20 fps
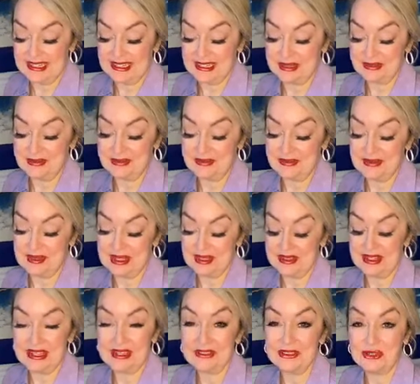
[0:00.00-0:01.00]
um,
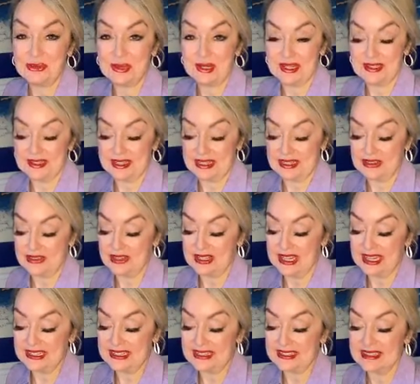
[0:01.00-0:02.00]
in case you want to take a
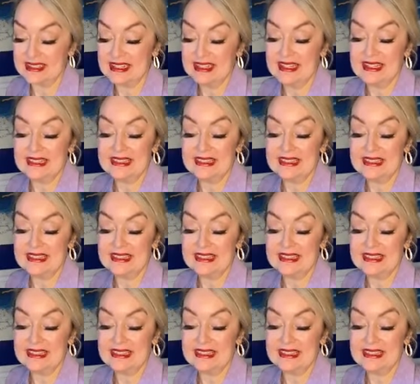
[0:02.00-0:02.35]
look at it.